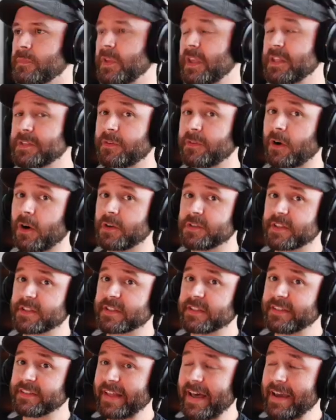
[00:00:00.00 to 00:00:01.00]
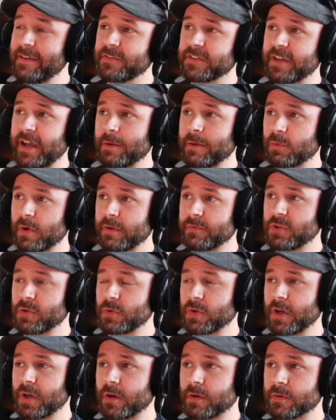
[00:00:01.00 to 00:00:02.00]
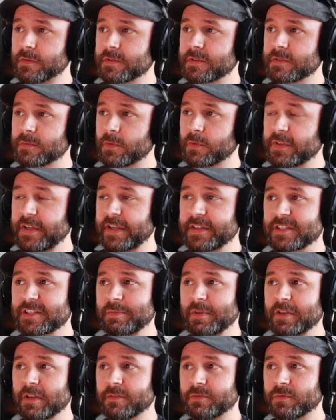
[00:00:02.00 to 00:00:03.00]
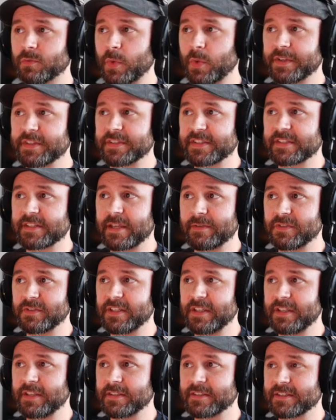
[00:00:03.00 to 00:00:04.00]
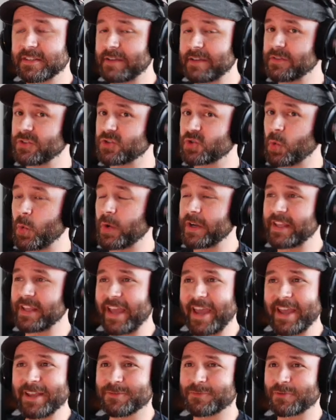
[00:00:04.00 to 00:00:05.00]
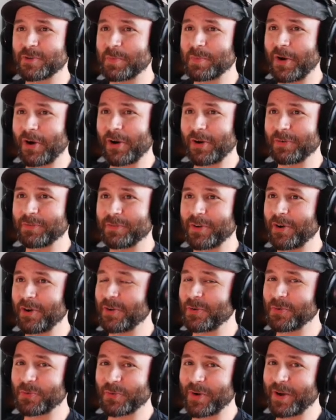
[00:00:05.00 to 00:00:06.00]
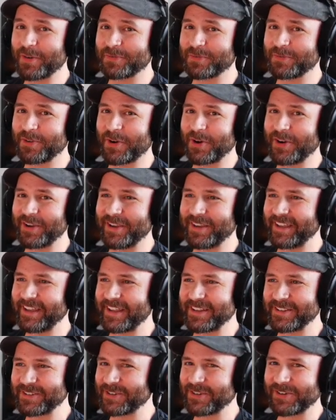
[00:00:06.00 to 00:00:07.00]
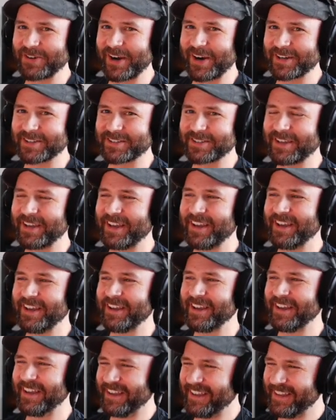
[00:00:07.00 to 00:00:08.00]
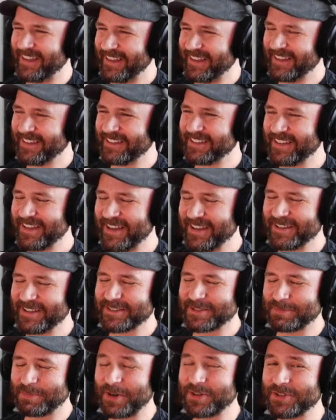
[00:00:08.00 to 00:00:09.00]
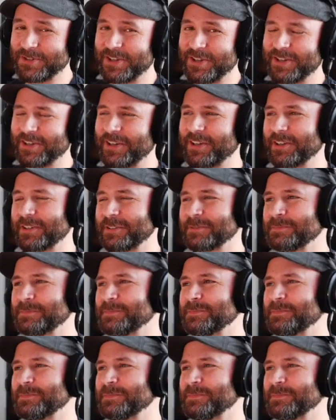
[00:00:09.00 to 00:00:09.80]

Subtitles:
As far as its lifetime revenue goes, with an estimate of $177.28 from our very rough, very incorrect spreadsheet here,